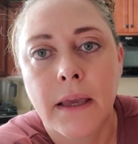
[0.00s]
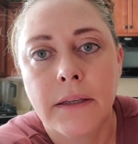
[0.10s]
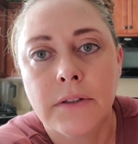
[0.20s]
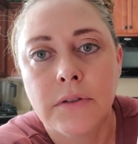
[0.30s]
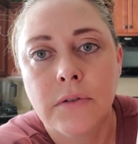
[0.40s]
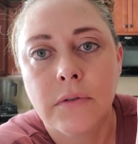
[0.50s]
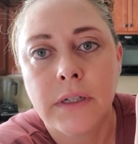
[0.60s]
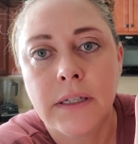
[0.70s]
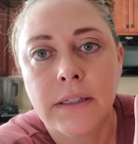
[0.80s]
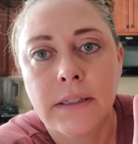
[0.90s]
I
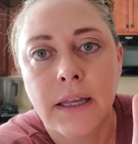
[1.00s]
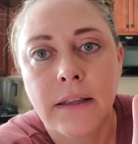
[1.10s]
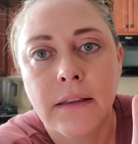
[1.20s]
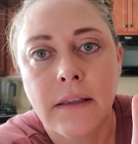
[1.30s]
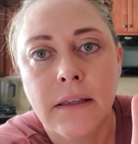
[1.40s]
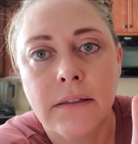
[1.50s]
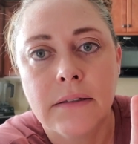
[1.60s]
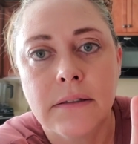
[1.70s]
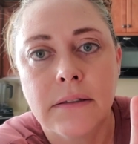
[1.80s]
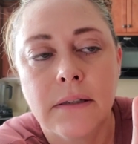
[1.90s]
squeeze like
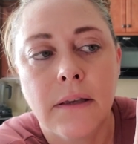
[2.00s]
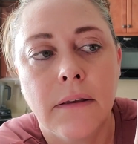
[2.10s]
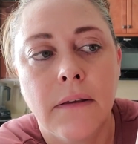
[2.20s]
this.